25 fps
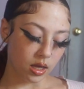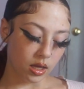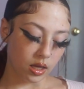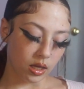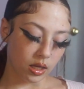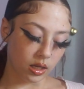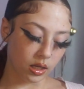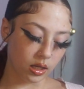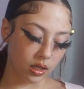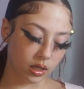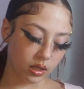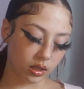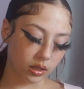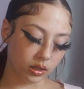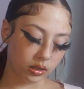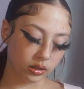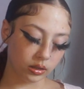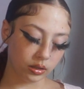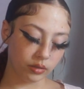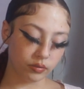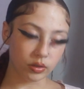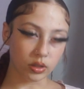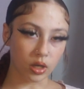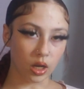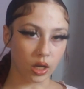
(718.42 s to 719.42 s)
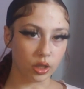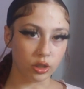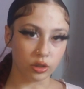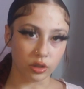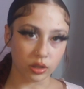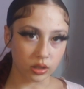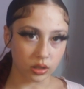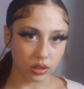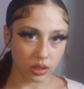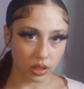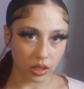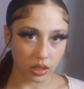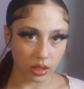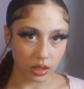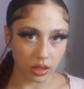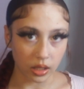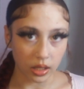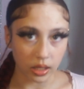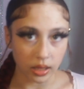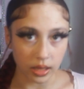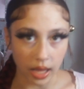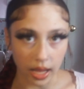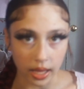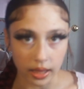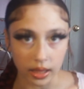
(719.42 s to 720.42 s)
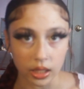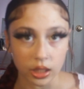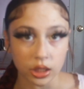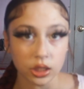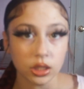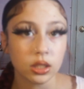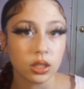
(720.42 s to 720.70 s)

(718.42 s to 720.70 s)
And if you're not interested in that, then just